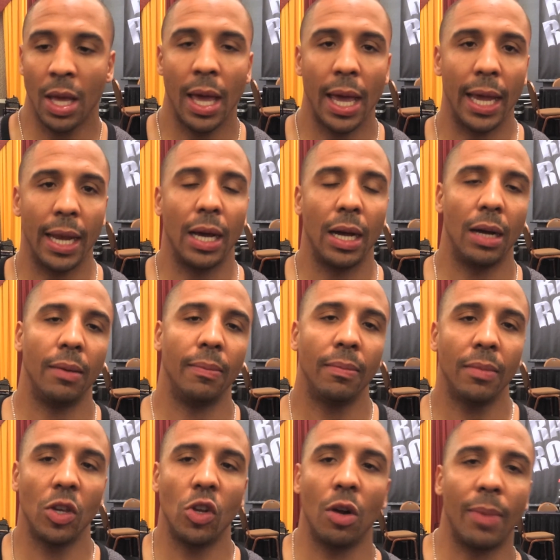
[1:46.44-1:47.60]
and,
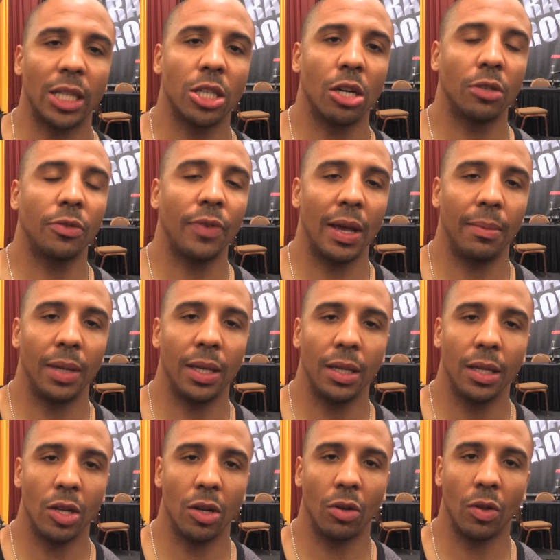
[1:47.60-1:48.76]
you know, my church family,
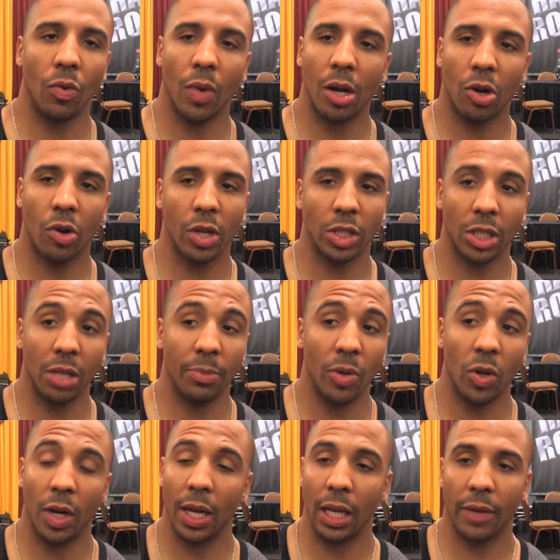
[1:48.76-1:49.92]
you know, the Well Christian
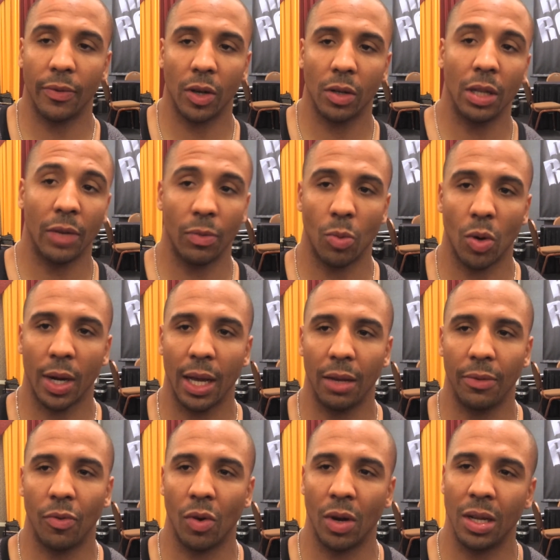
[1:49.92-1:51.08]
community in Livermore,
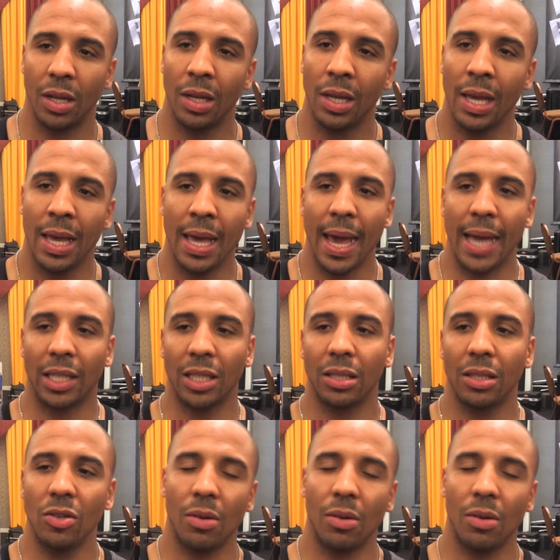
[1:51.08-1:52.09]
California, and just, you